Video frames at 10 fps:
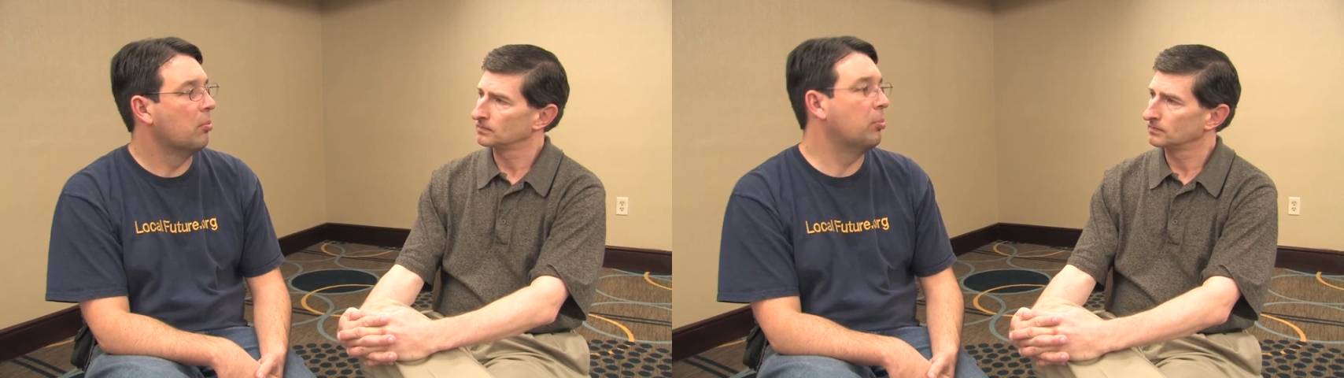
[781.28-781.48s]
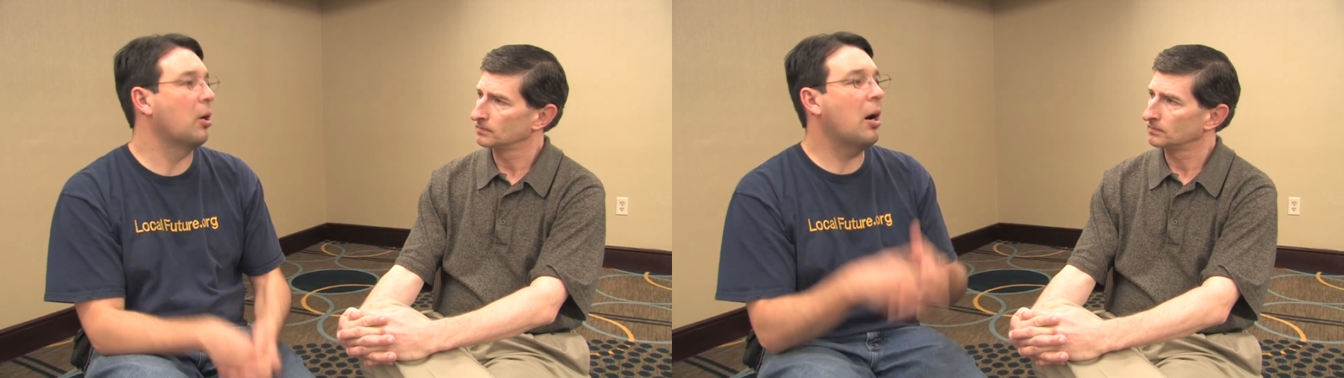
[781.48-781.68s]

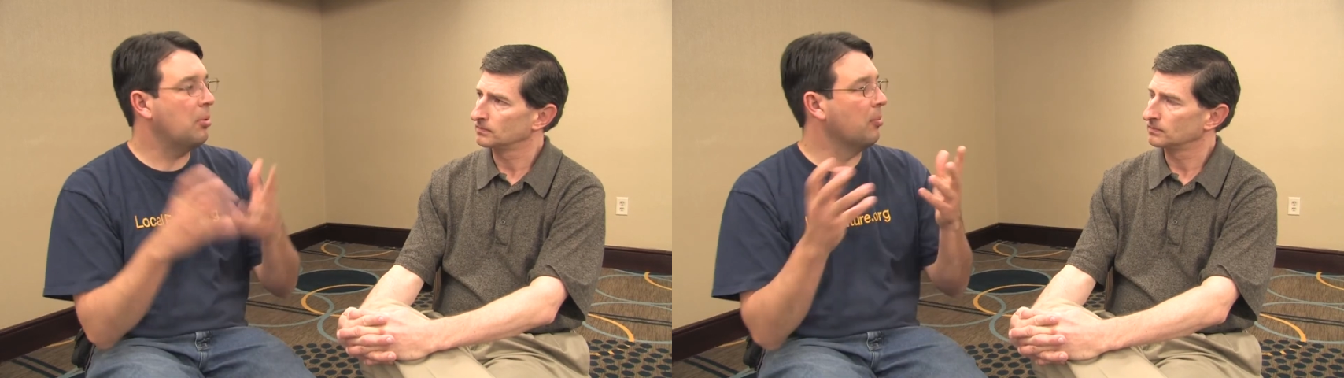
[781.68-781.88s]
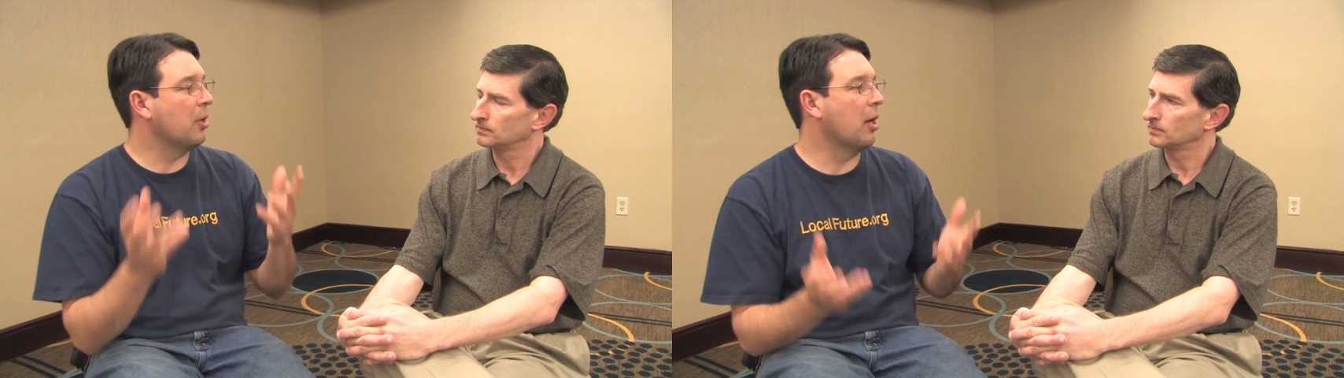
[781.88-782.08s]

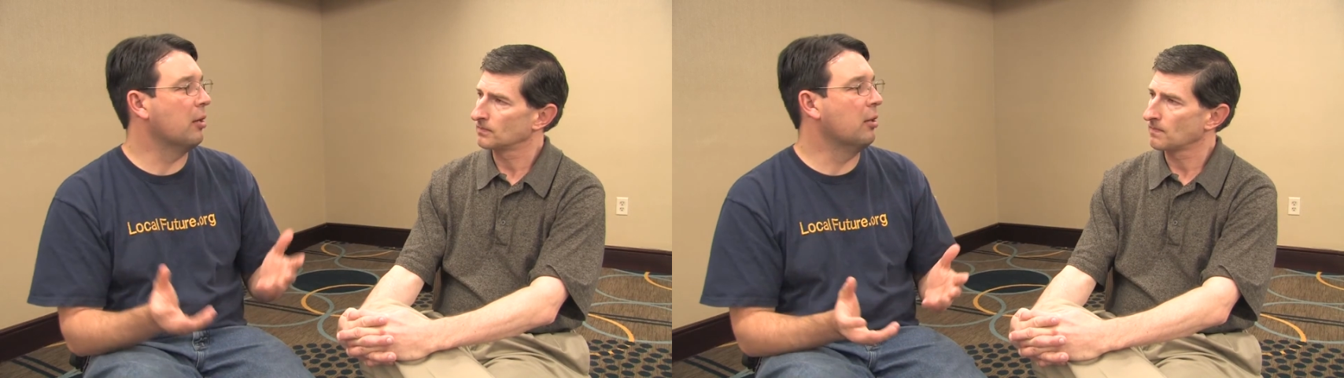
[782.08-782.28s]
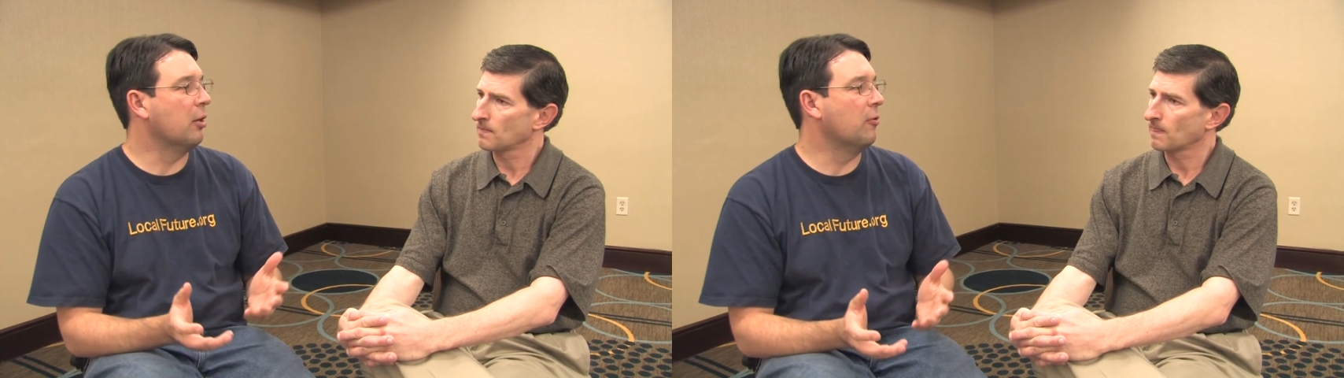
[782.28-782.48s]
Speaker 1: problem then,
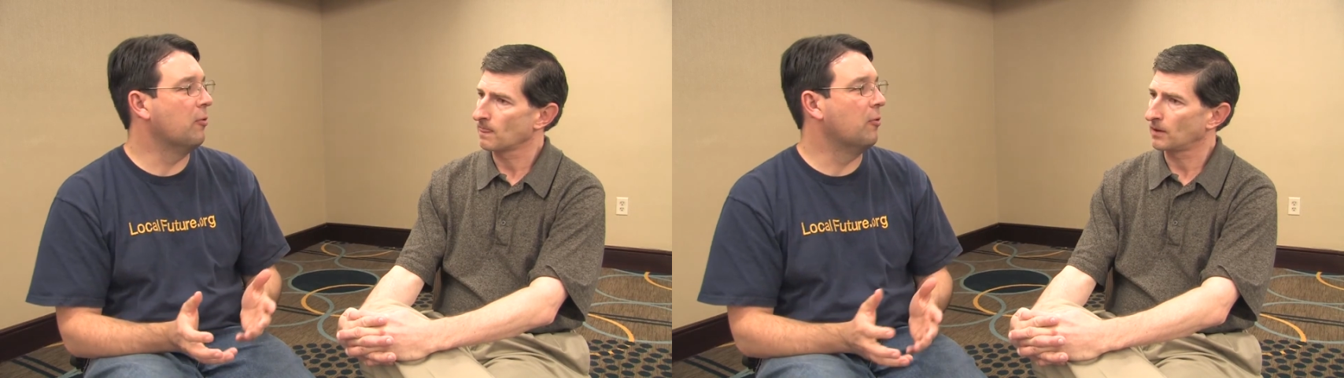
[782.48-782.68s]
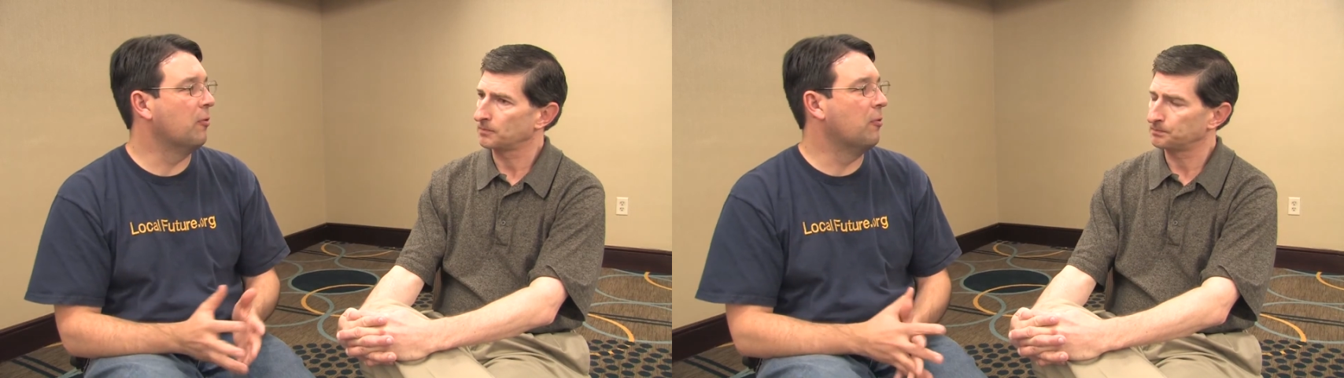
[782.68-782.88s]

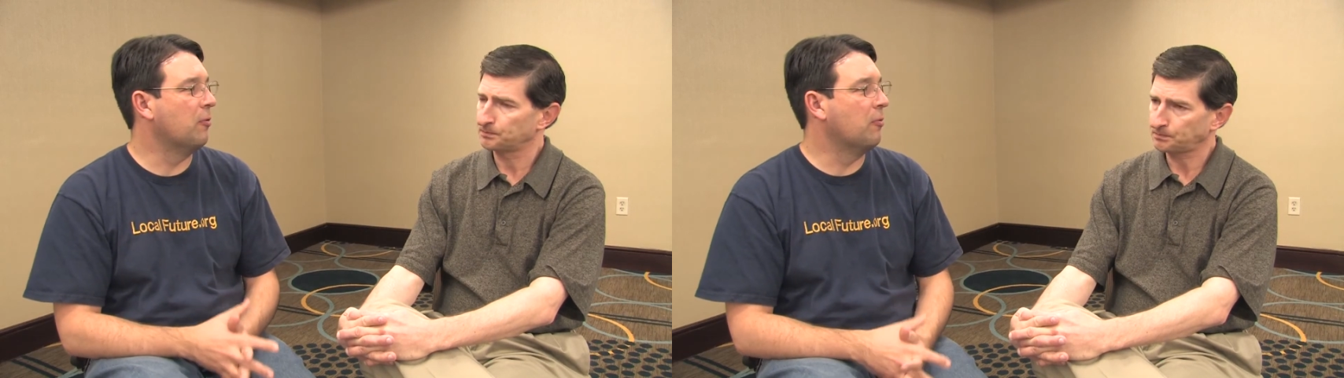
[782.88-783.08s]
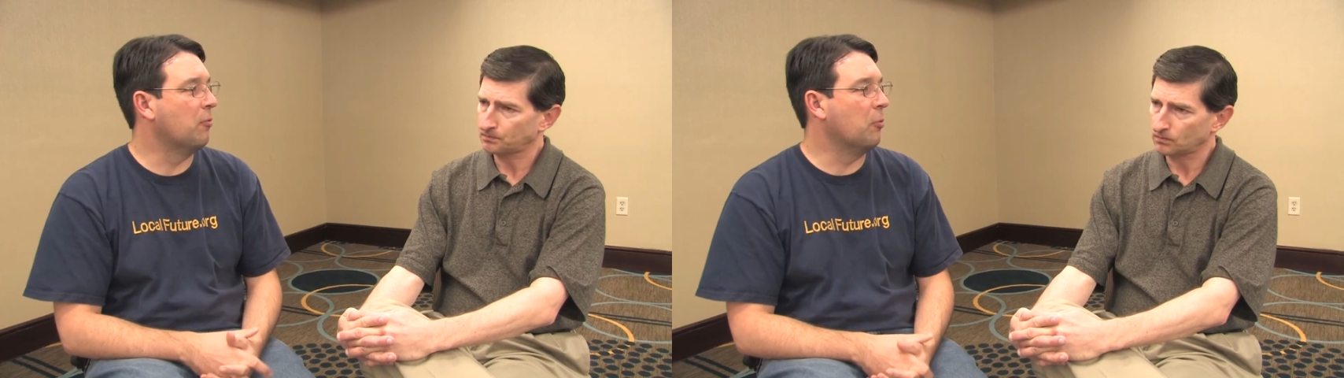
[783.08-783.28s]

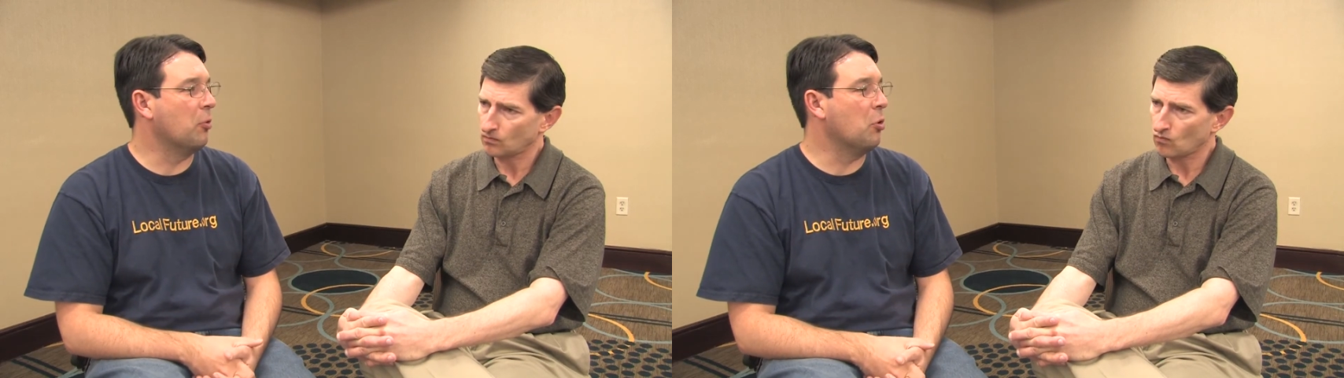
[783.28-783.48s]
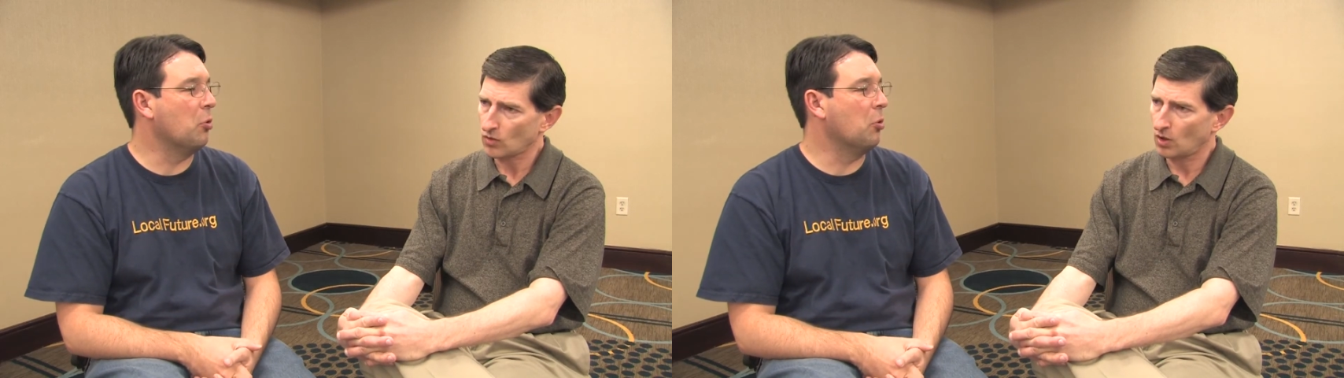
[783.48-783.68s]
if
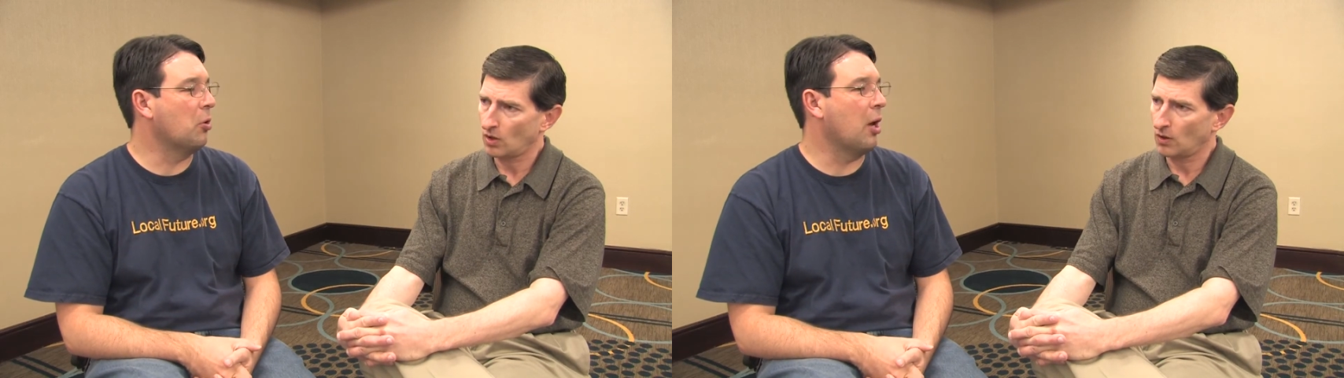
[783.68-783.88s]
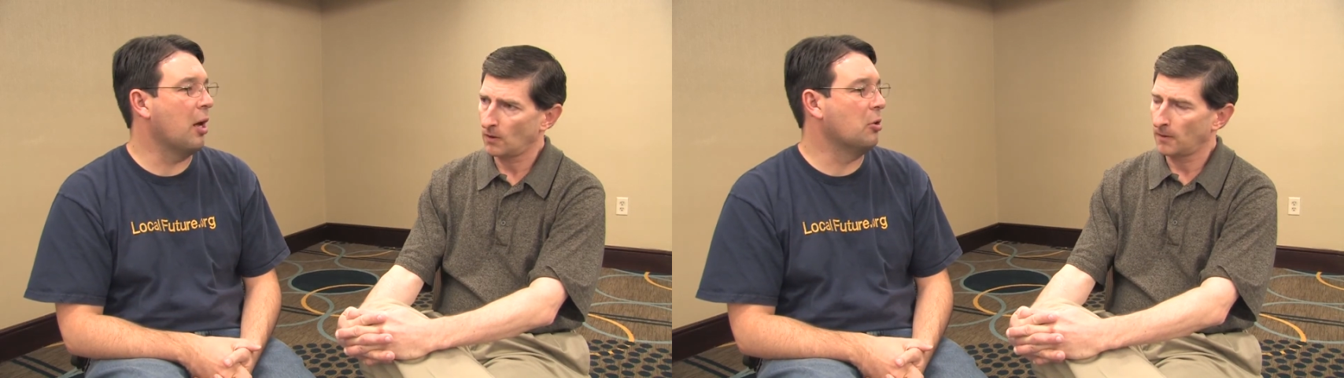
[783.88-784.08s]
you
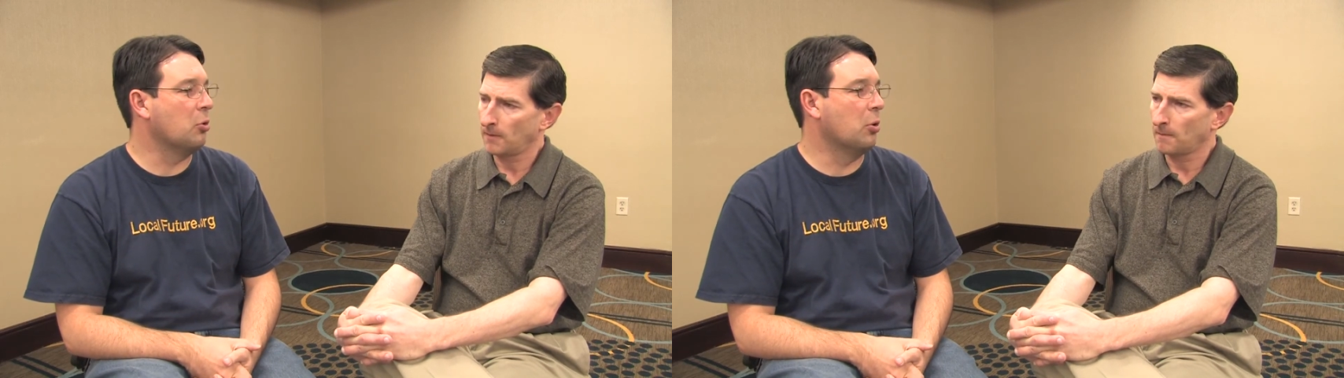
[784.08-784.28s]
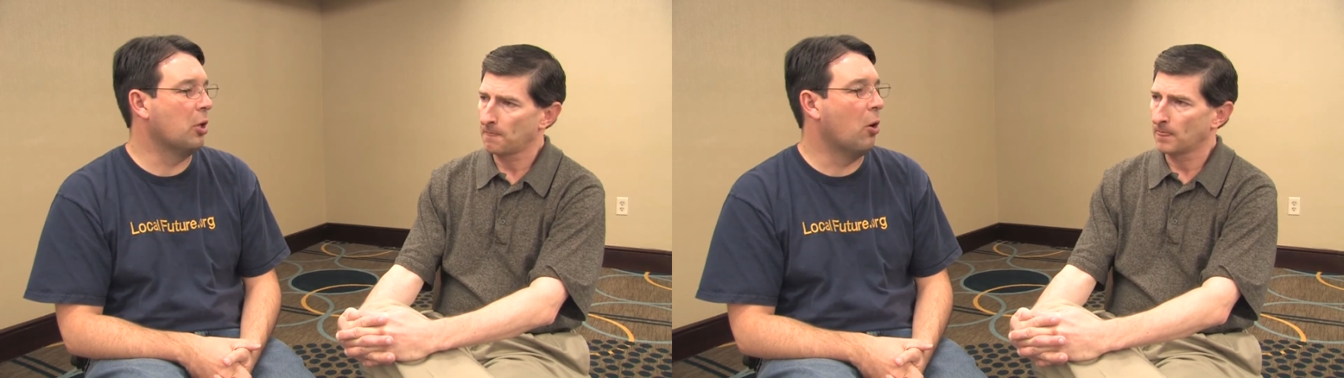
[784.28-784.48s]
can't do it at